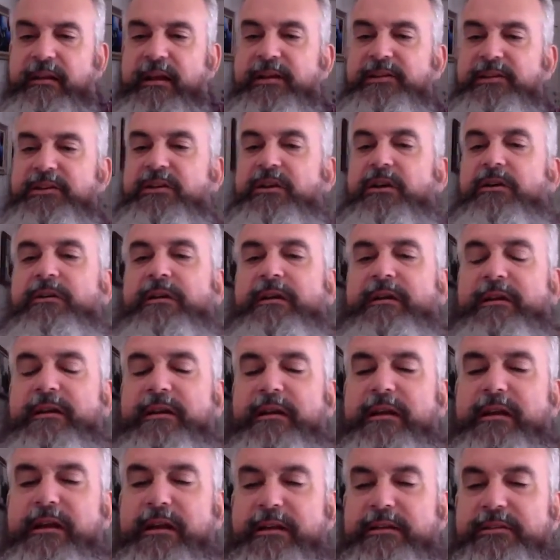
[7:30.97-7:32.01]
Yes, garlic
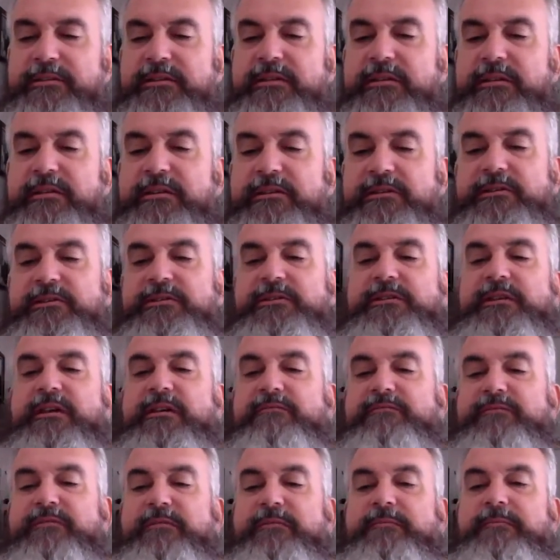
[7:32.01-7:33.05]
and honey is delicious
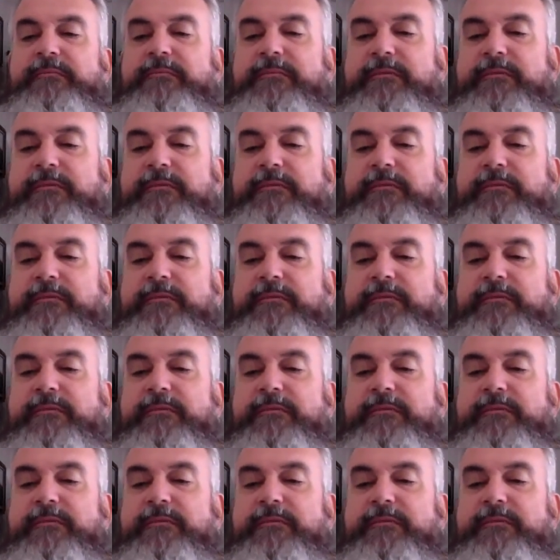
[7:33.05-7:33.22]
stuff.